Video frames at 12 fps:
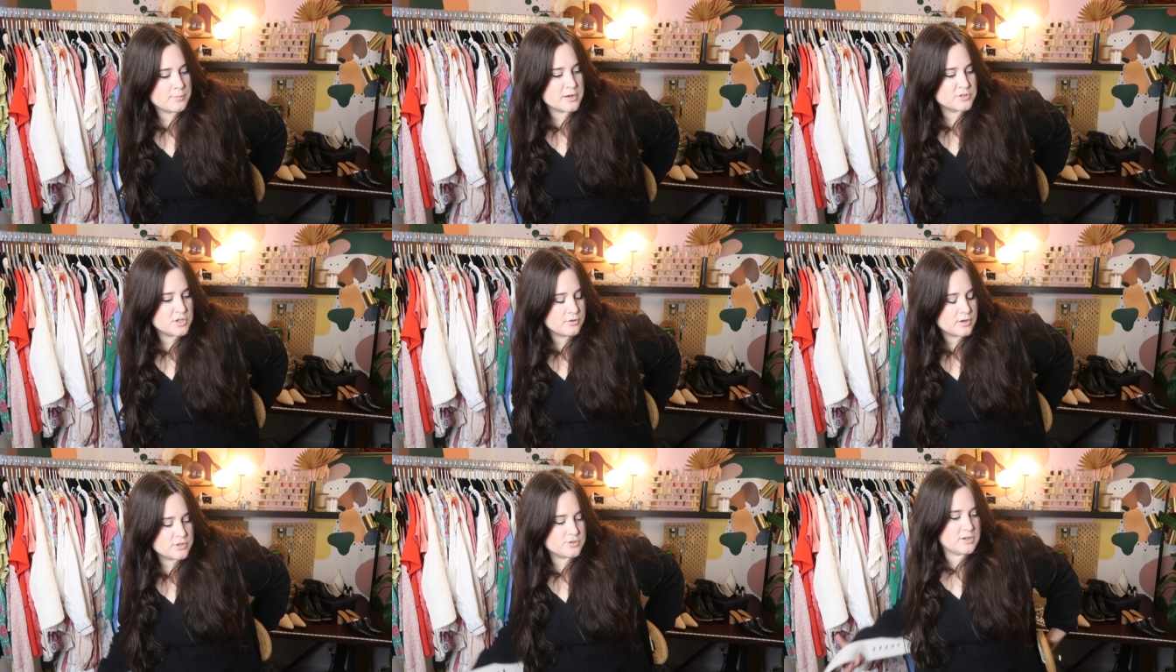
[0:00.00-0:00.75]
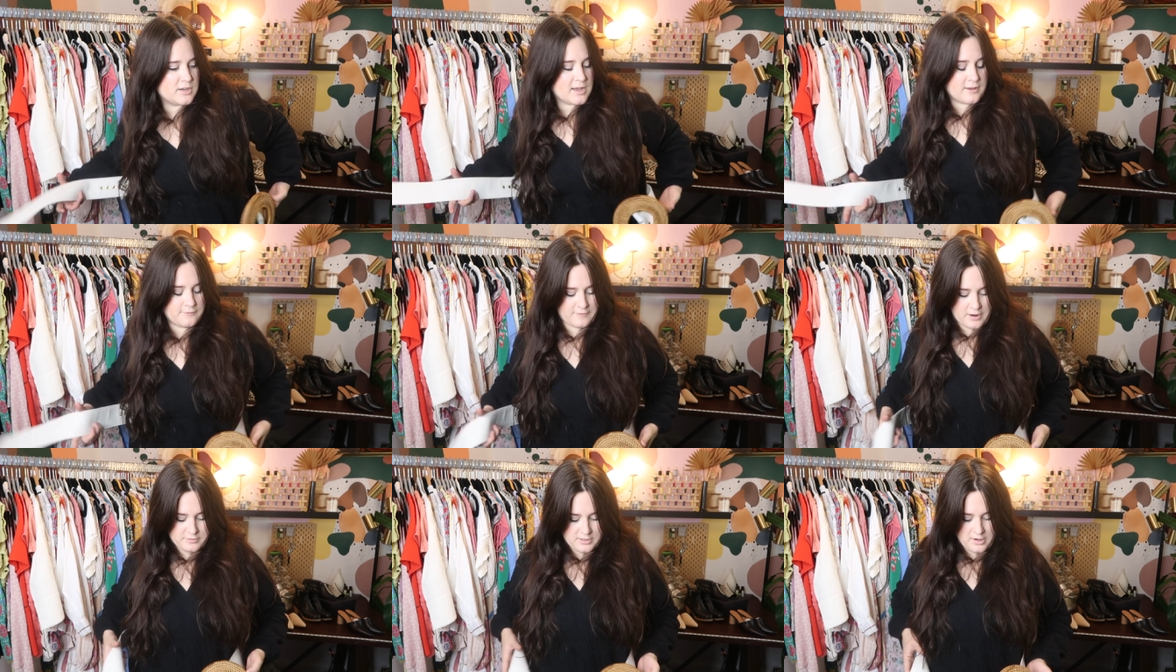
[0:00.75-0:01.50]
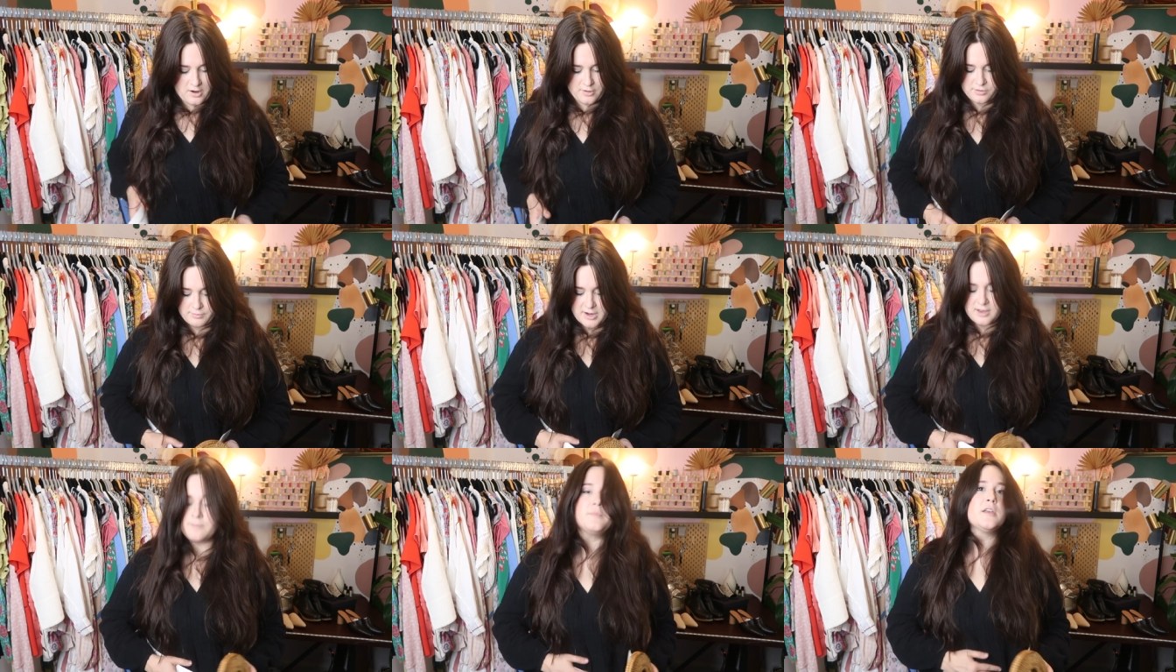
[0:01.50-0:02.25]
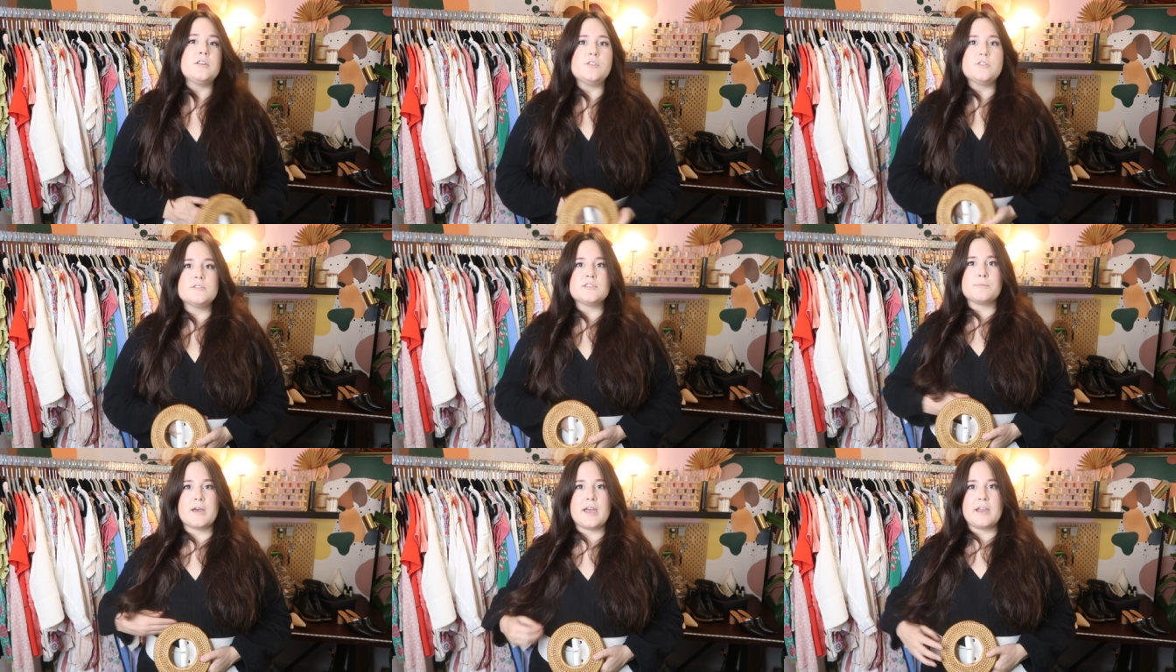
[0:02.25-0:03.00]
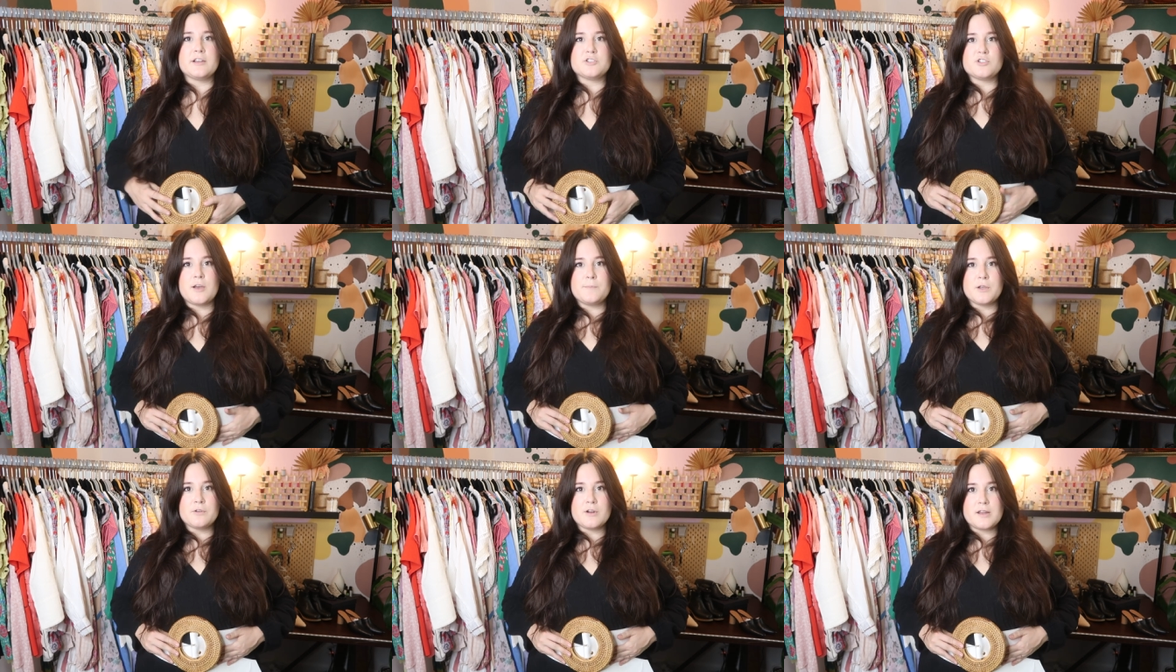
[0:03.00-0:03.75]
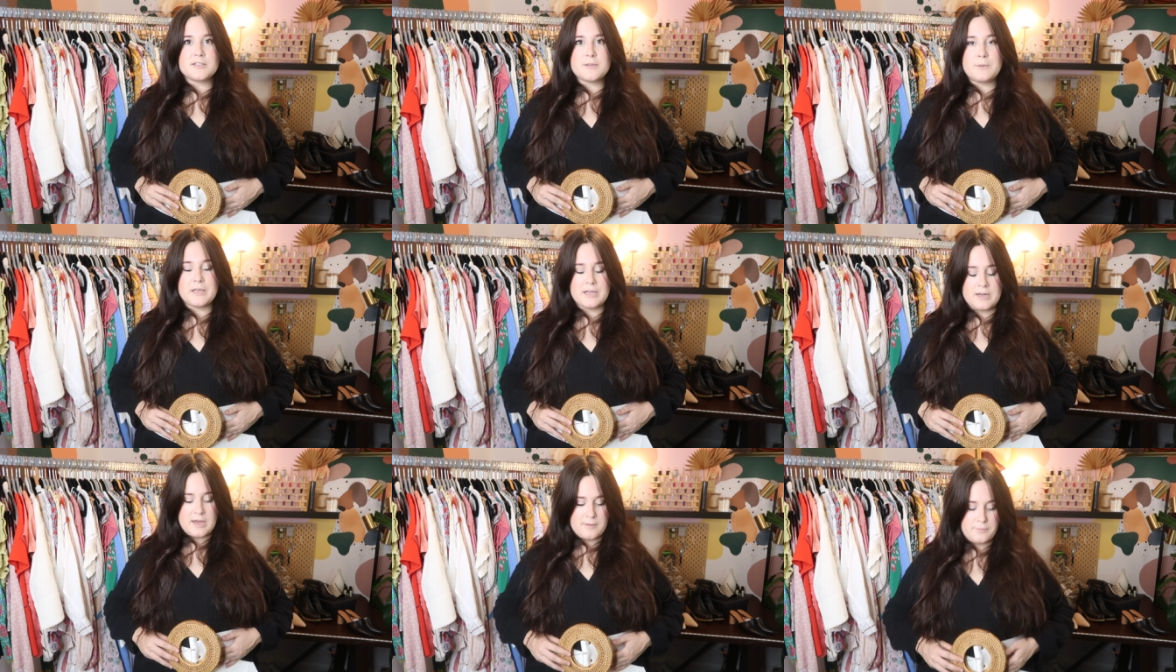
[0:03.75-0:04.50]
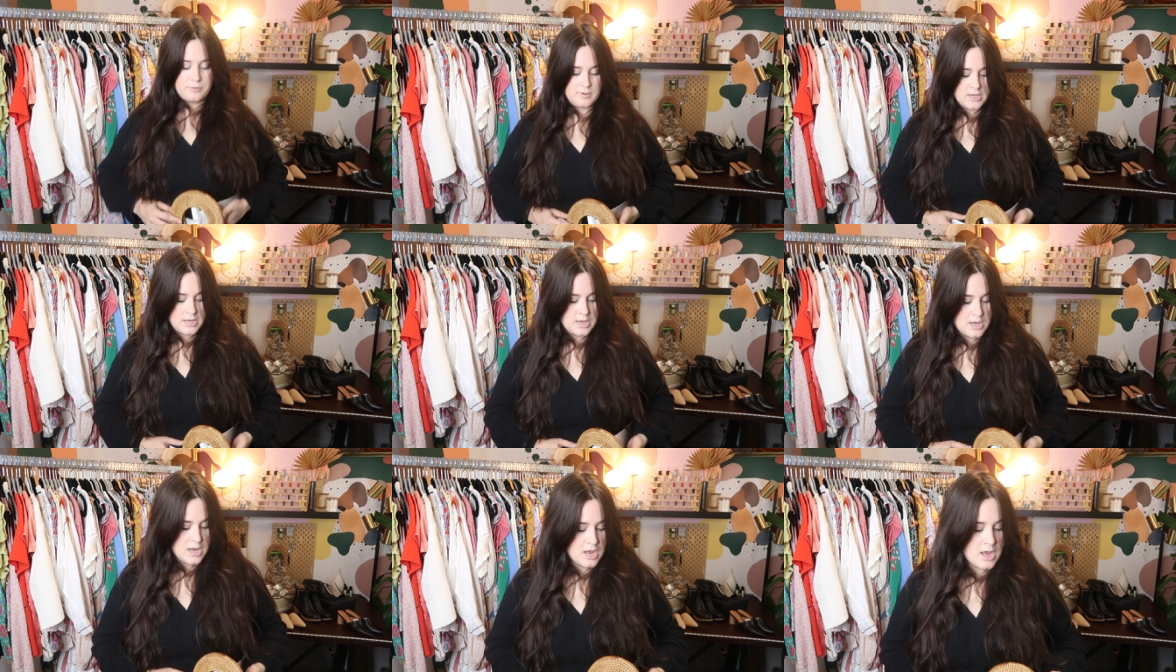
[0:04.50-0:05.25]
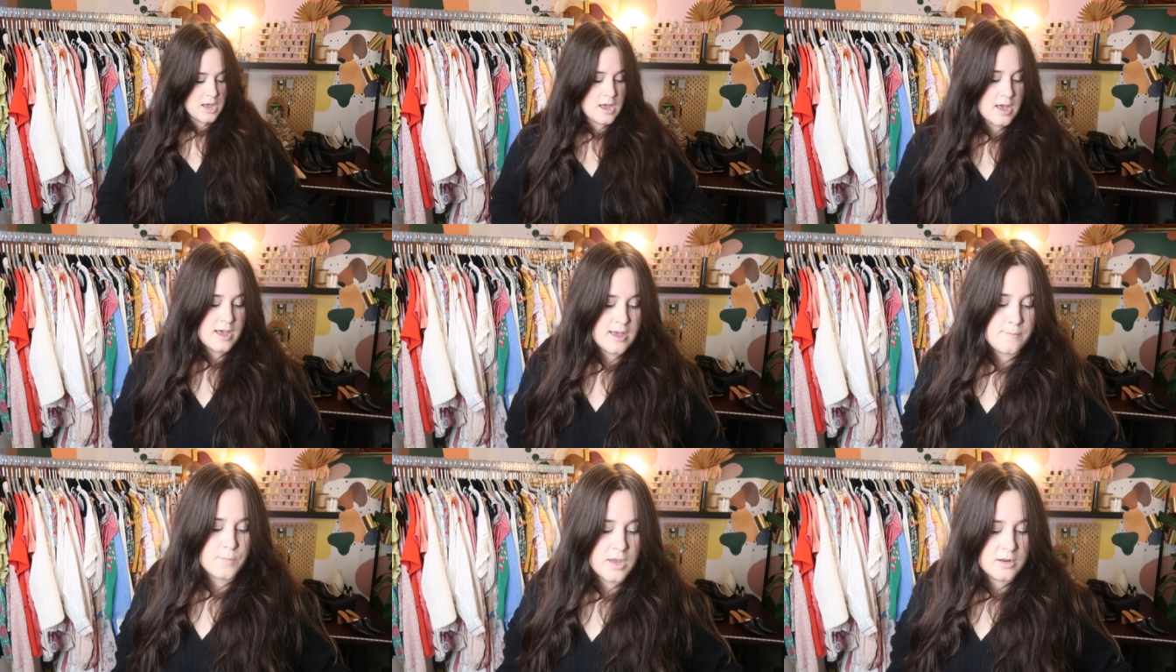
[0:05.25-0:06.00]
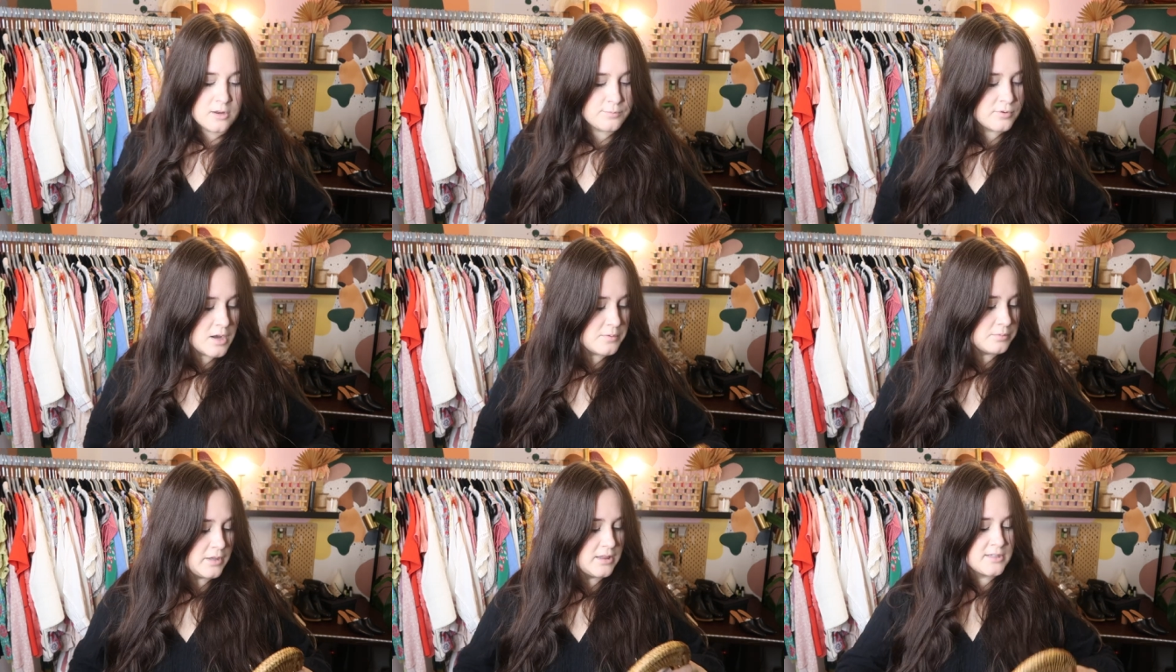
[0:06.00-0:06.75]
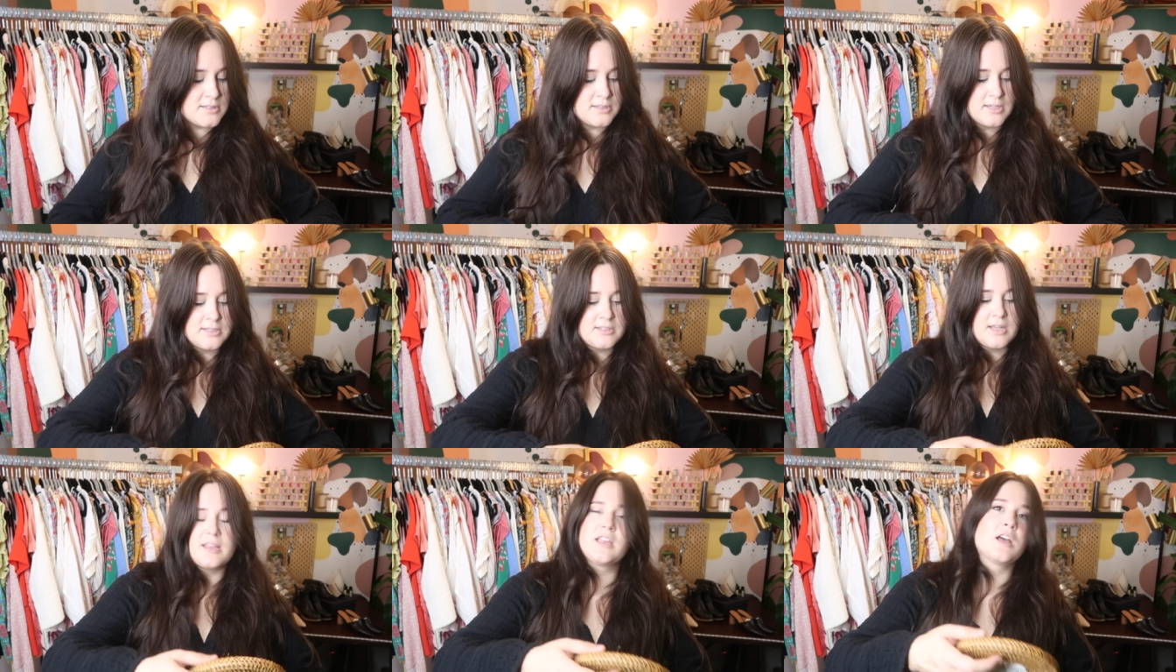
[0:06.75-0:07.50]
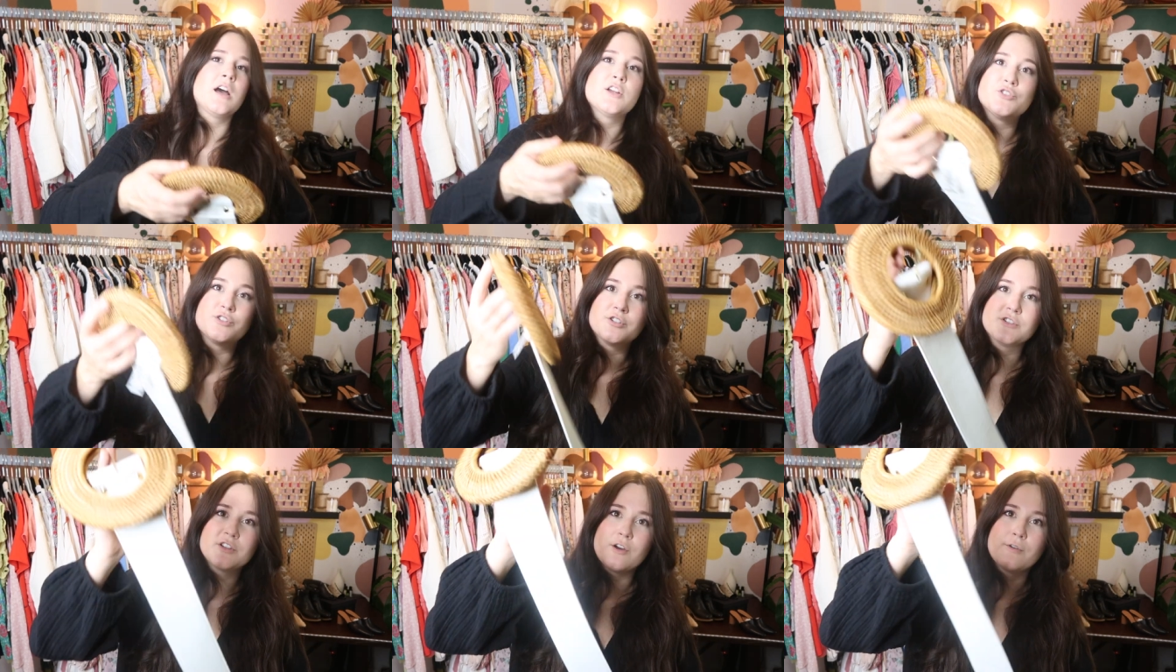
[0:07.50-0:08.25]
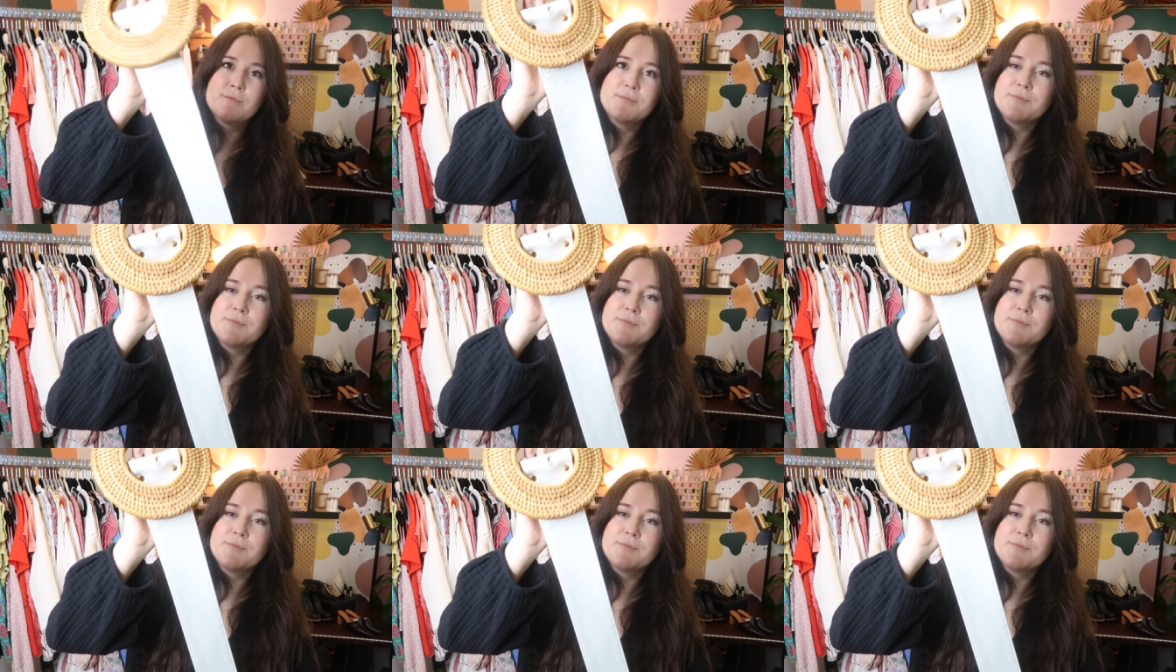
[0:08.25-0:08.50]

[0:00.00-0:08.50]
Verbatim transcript: about 200. I found it on ThredUp and used my shopping credit to pick it up. Um, and I'll probably list this at like 100 or so.